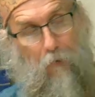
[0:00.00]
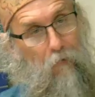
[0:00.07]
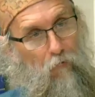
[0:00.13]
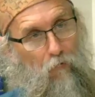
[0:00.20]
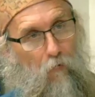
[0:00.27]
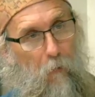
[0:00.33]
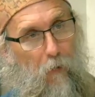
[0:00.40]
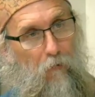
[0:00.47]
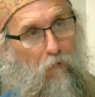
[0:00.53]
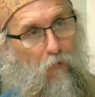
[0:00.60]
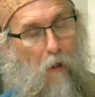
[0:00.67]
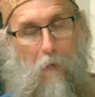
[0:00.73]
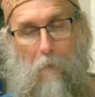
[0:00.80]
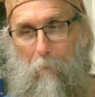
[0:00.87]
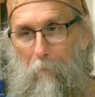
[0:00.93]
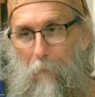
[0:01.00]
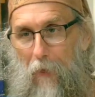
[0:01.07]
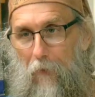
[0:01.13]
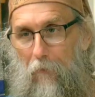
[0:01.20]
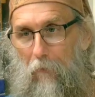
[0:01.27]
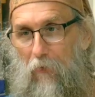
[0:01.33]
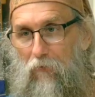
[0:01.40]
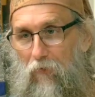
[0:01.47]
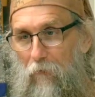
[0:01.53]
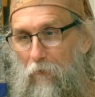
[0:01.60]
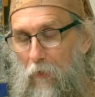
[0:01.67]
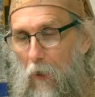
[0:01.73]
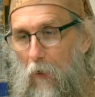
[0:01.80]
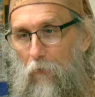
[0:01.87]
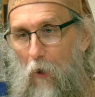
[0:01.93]
instruments. Buddy Rich, if
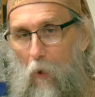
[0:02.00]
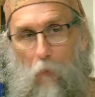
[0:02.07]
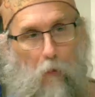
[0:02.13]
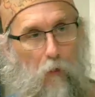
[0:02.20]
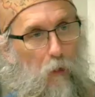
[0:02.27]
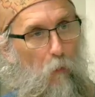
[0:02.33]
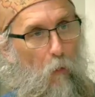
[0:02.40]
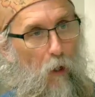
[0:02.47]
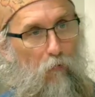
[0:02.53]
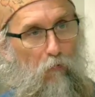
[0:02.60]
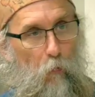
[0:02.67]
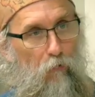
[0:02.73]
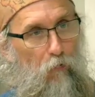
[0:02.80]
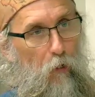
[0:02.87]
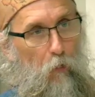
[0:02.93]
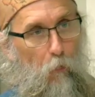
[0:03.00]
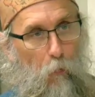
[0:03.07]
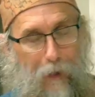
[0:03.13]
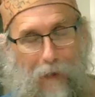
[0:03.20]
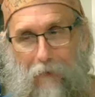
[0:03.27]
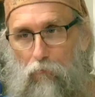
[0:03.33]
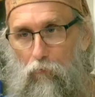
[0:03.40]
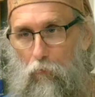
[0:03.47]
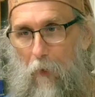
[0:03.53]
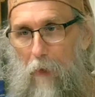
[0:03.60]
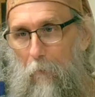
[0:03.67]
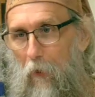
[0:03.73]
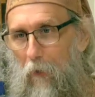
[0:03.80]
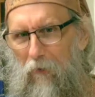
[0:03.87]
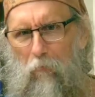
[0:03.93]
you don't know who he was, was a great
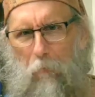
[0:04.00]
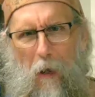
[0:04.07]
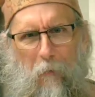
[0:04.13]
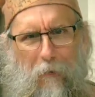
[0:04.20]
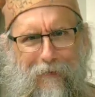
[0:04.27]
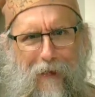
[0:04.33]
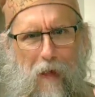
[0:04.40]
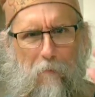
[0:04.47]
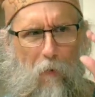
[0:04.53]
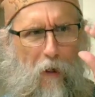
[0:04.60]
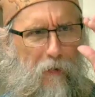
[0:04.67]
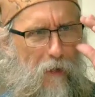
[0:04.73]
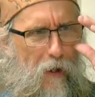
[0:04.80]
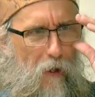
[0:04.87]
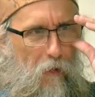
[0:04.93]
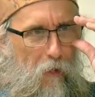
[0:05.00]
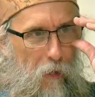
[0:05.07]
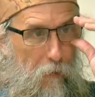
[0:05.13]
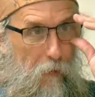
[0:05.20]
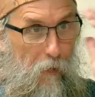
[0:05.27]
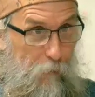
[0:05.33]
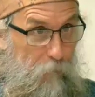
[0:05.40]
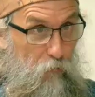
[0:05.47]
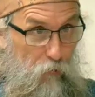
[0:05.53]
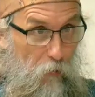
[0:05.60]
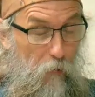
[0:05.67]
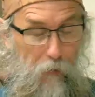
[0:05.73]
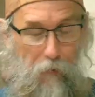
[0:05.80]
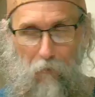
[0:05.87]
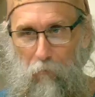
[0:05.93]
drummer. He's probably dead by now. I'm
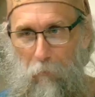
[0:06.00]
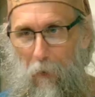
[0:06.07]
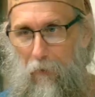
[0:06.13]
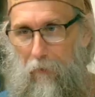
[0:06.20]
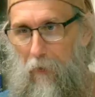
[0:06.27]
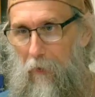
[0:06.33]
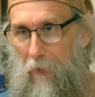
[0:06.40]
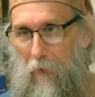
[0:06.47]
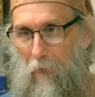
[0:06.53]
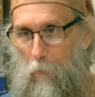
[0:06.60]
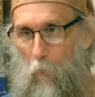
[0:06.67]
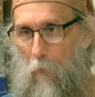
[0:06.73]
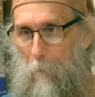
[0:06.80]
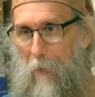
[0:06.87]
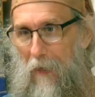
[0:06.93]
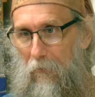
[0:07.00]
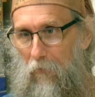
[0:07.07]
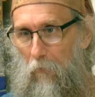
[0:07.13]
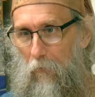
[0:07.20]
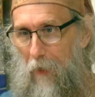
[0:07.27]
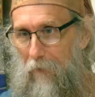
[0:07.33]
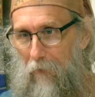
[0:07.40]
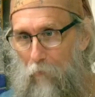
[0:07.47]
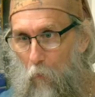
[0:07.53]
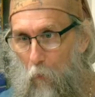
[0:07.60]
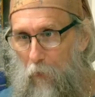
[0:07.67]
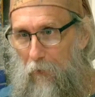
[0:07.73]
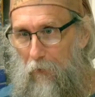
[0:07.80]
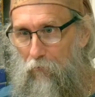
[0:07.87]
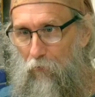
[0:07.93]
sure he is, but he went back to like the
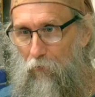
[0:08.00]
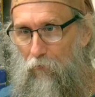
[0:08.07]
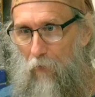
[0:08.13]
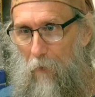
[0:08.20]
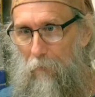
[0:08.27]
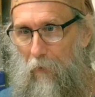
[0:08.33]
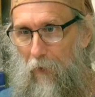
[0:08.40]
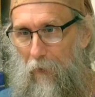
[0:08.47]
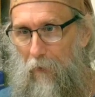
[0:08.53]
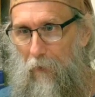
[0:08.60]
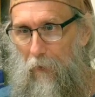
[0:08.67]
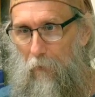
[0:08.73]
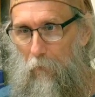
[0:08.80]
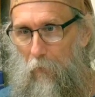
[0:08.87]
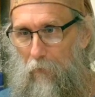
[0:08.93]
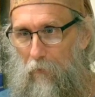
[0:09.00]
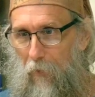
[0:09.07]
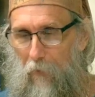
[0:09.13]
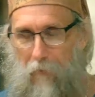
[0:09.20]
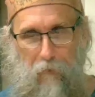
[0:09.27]
40s or something, and he would